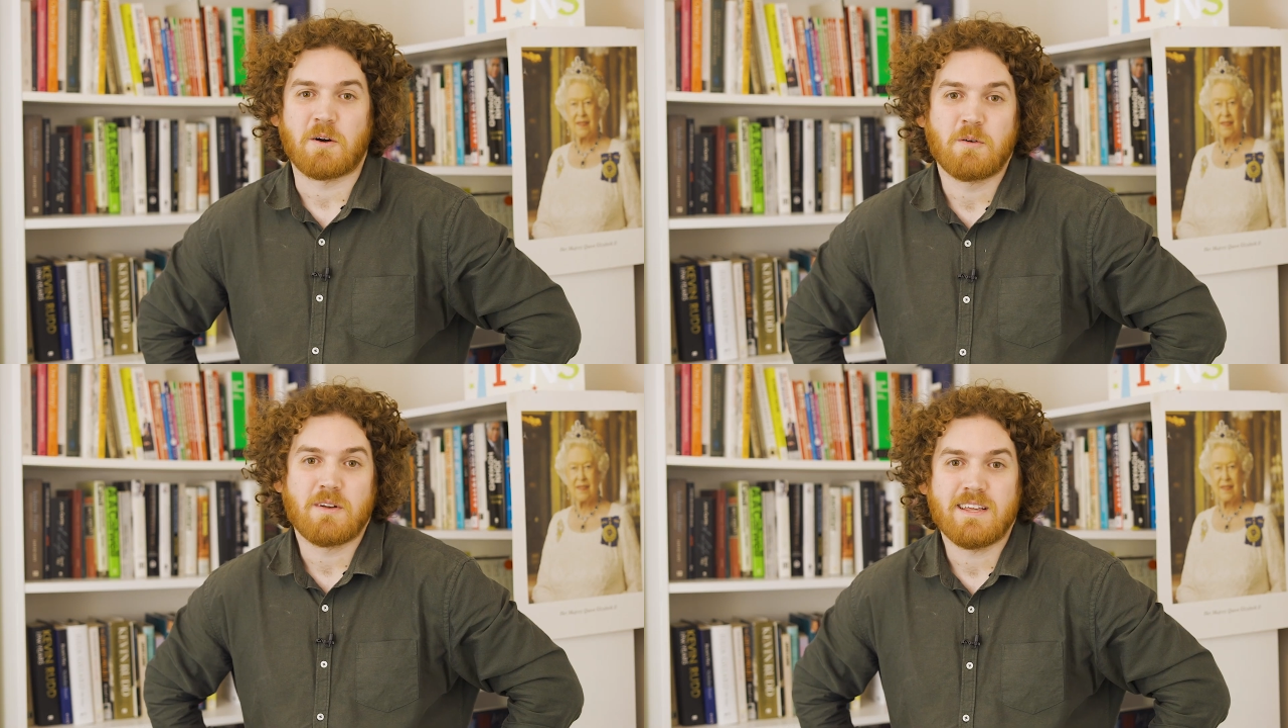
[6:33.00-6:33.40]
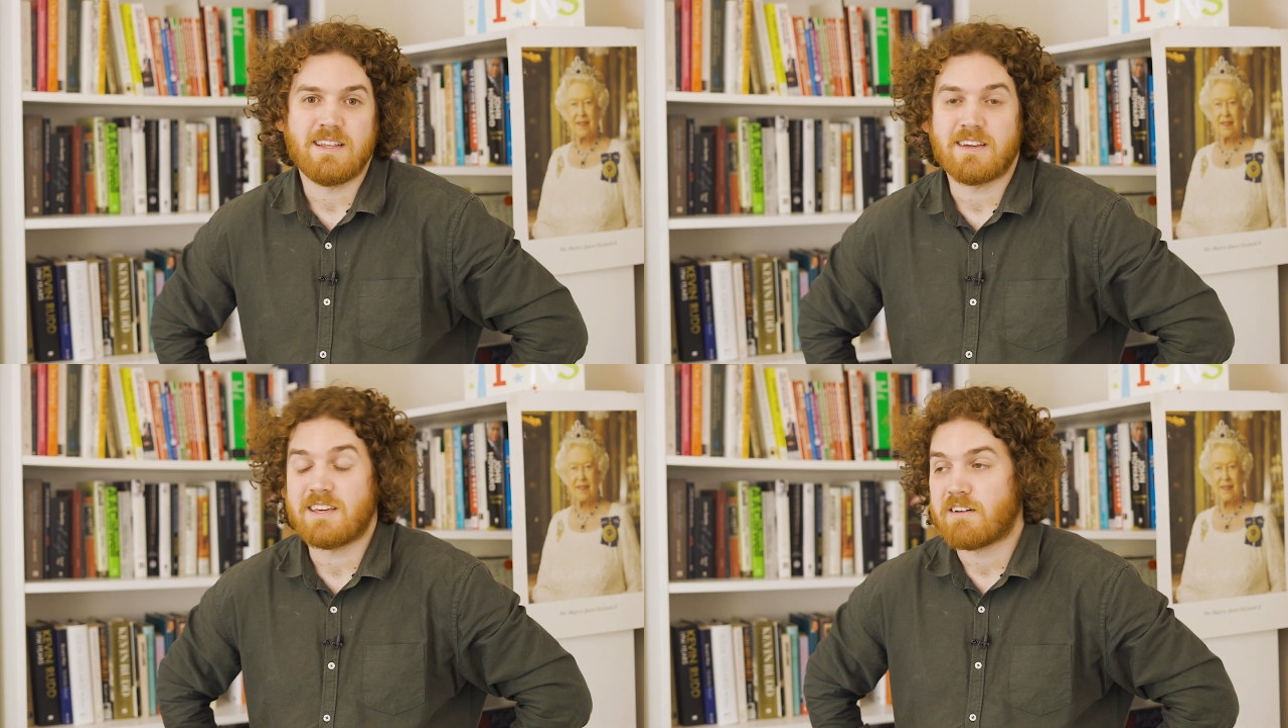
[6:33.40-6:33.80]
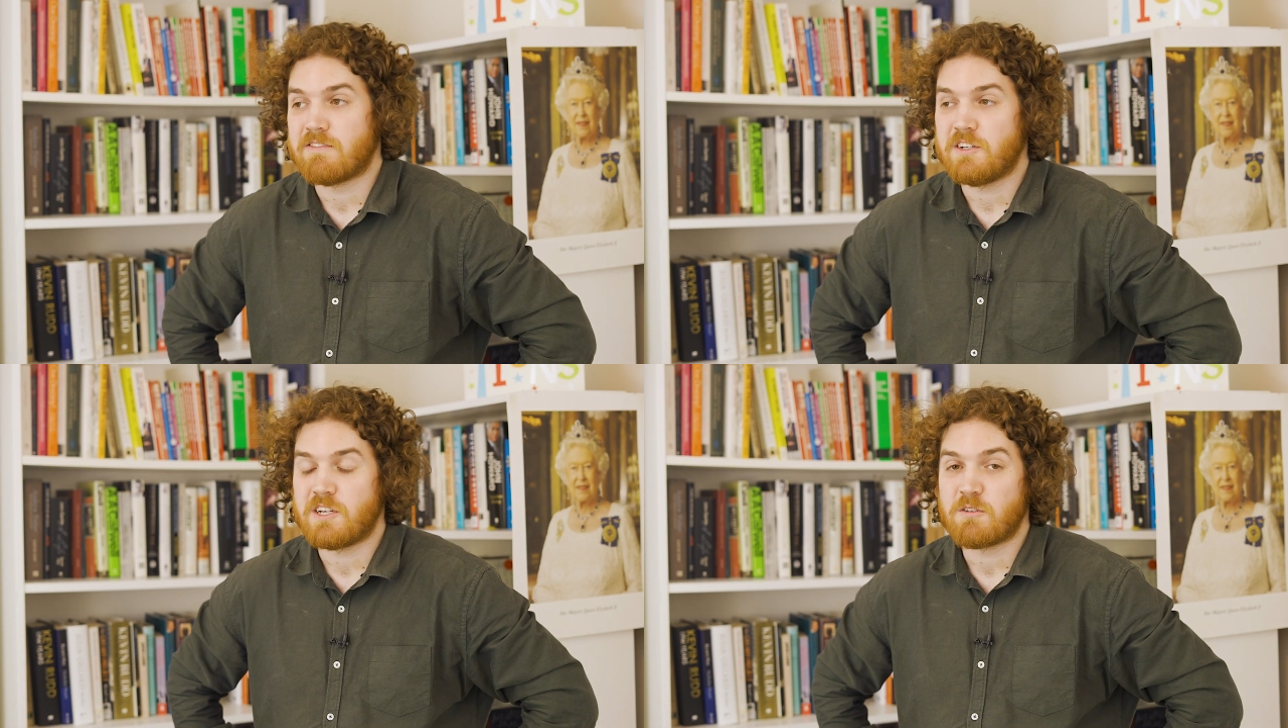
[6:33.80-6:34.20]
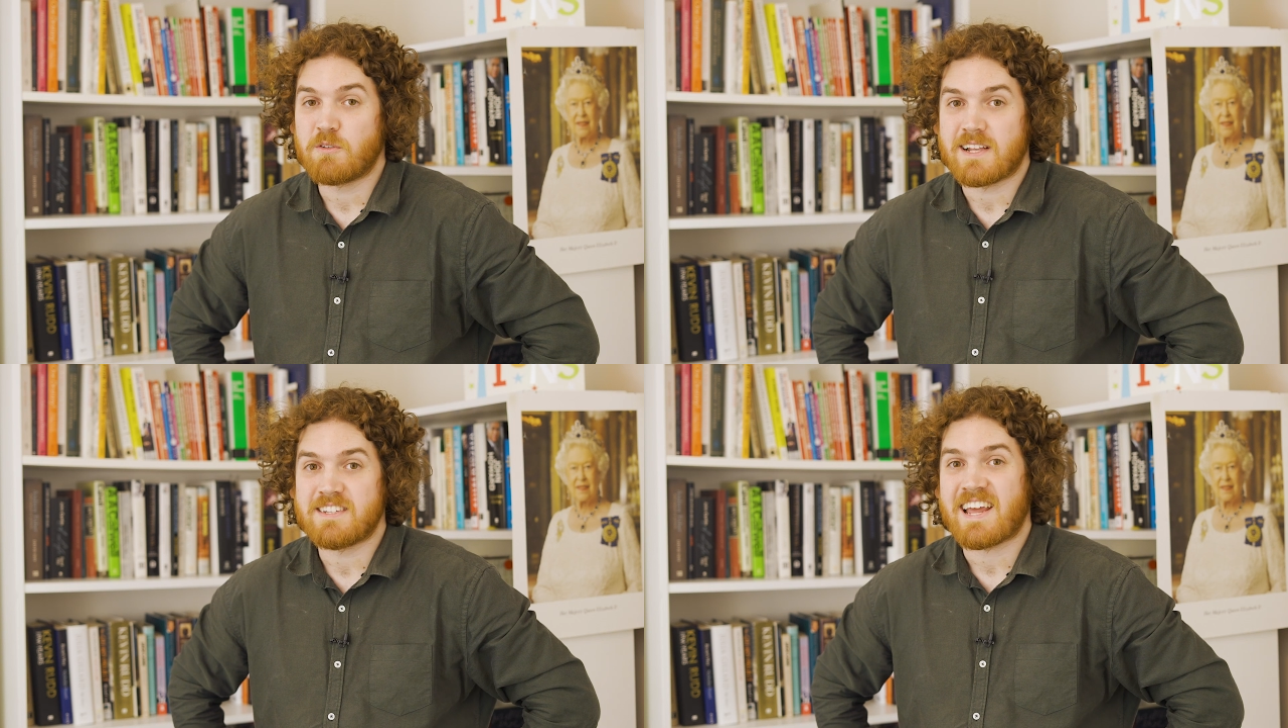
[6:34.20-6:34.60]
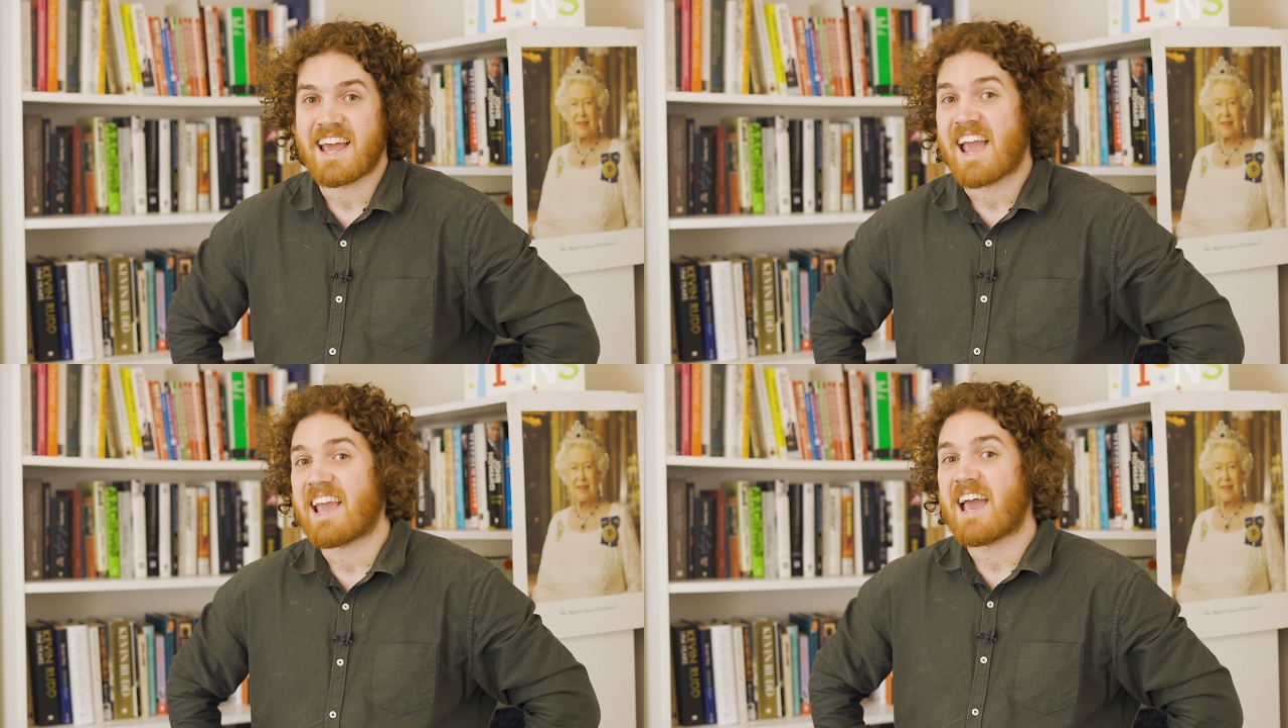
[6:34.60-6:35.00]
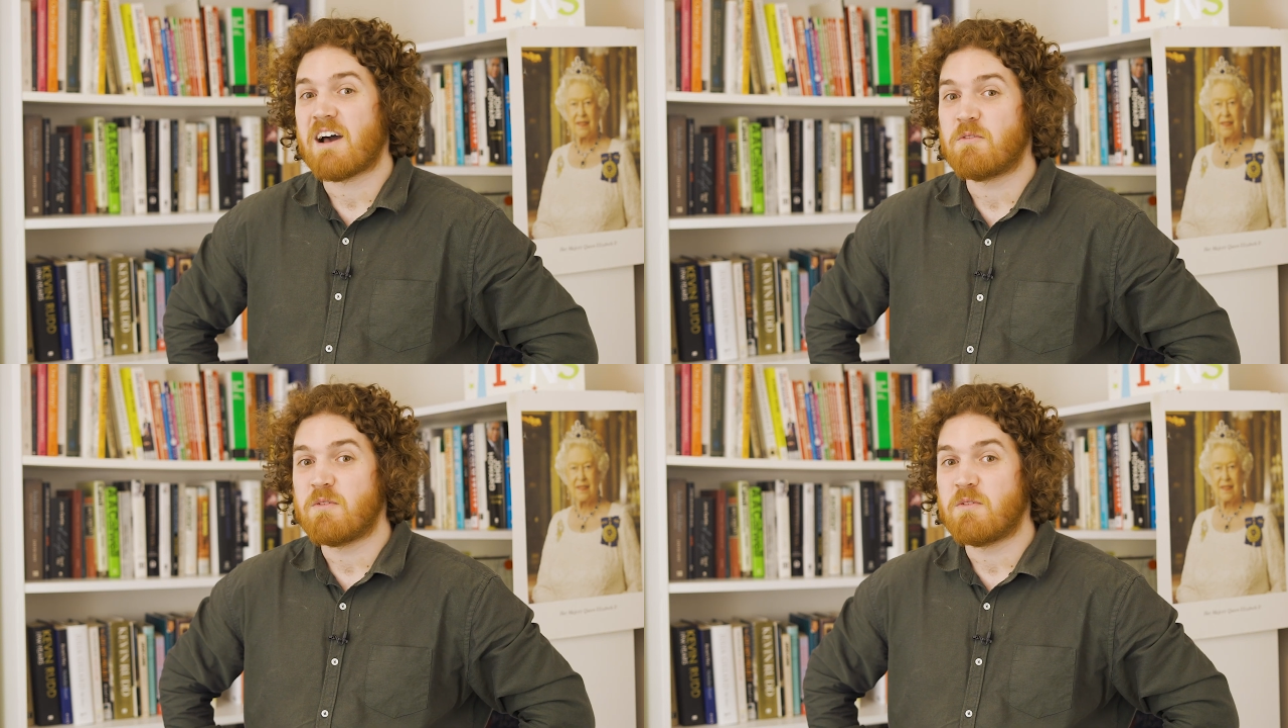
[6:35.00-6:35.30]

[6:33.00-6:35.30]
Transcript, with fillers: only the Governor General gets to hang out